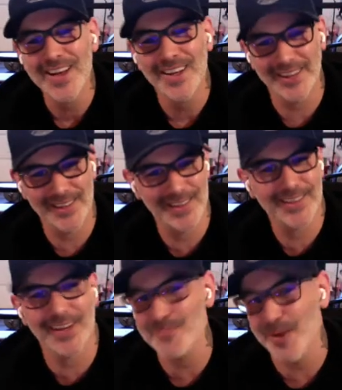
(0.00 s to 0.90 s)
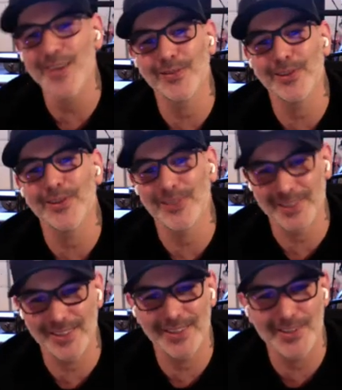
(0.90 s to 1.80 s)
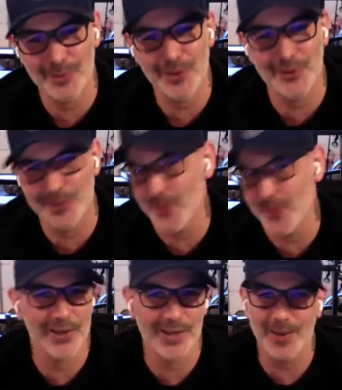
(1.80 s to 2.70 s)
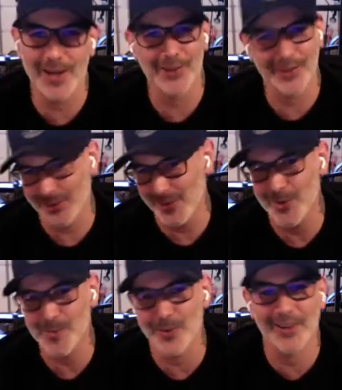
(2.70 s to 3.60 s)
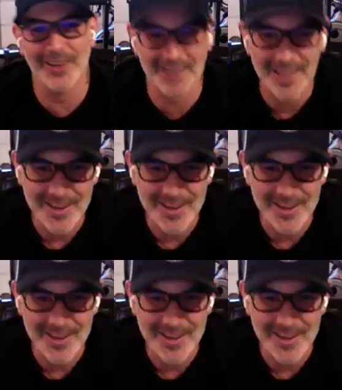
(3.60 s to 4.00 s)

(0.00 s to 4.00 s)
Like I think that I might have listened to his music more than anybody on the globe, or like